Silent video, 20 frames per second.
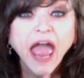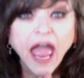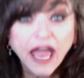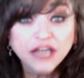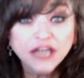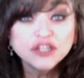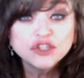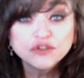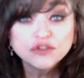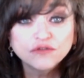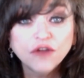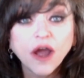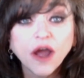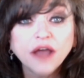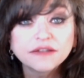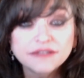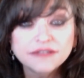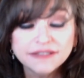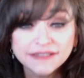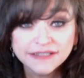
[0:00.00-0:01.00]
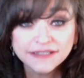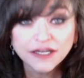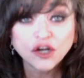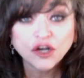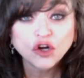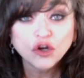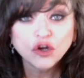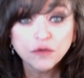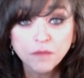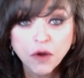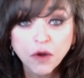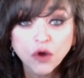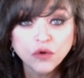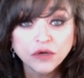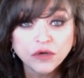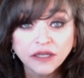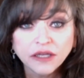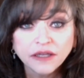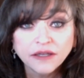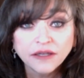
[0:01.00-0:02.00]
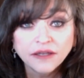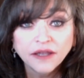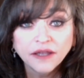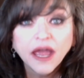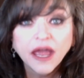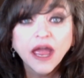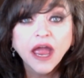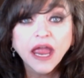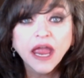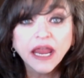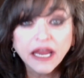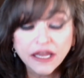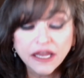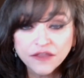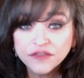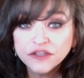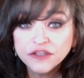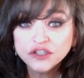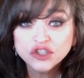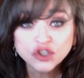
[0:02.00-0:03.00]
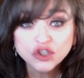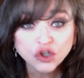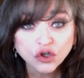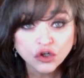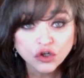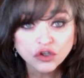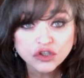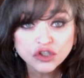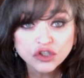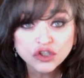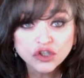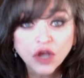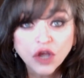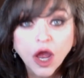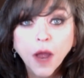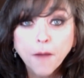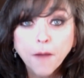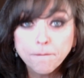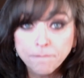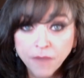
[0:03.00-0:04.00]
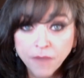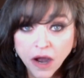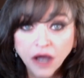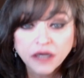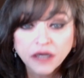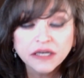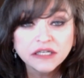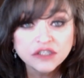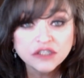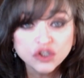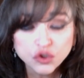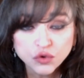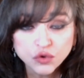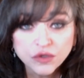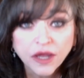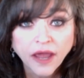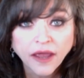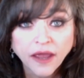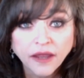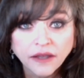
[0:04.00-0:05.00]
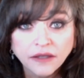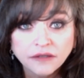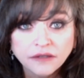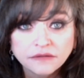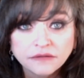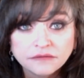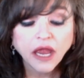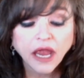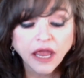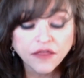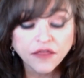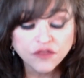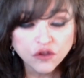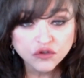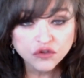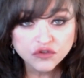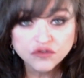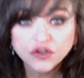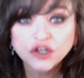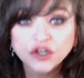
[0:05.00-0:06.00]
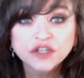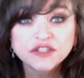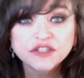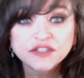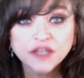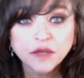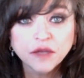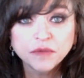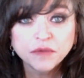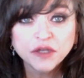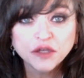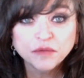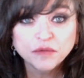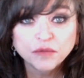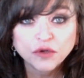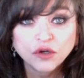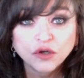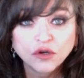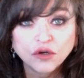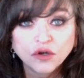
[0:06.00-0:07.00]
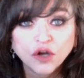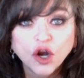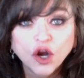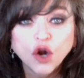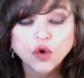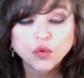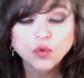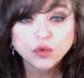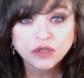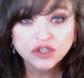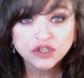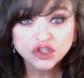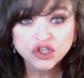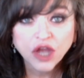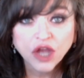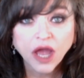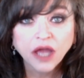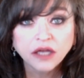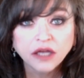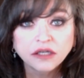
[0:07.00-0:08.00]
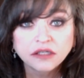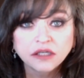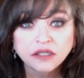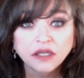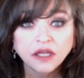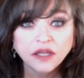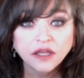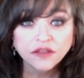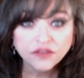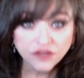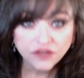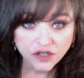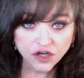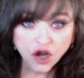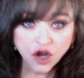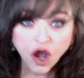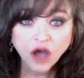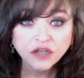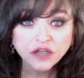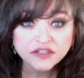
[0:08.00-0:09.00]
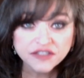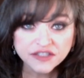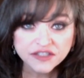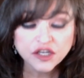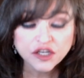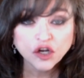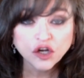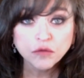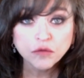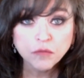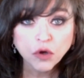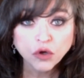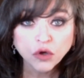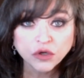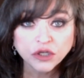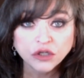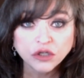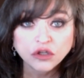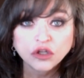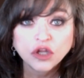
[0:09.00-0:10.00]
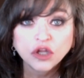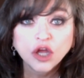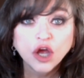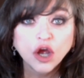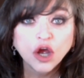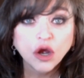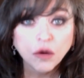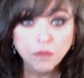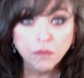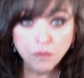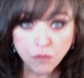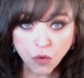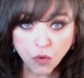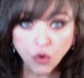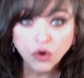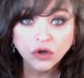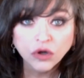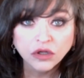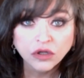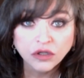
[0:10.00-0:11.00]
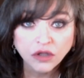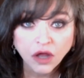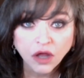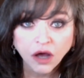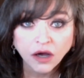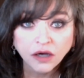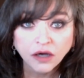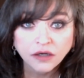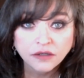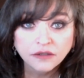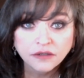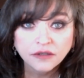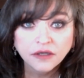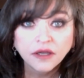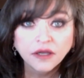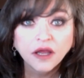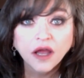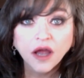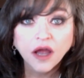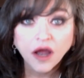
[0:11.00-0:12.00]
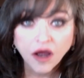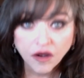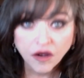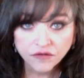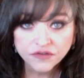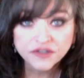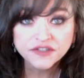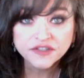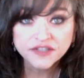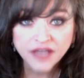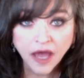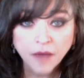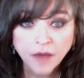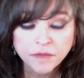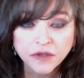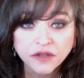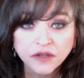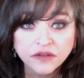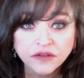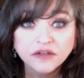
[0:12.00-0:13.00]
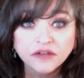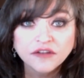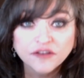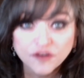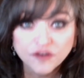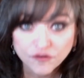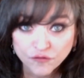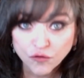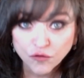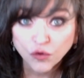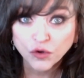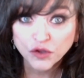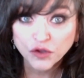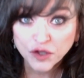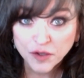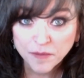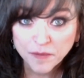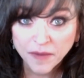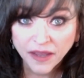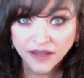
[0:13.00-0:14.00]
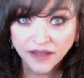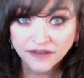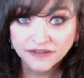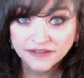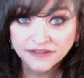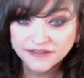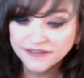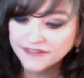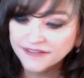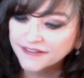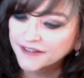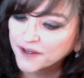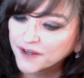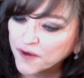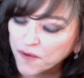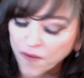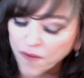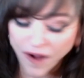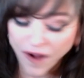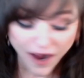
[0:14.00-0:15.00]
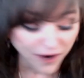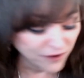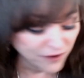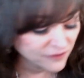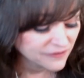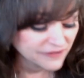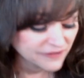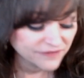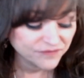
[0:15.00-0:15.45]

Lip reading: And you've got ceremony in the church body today, and those very same people reject the non-ceremonial moral law of the Sabbath, the 4th command. Wow.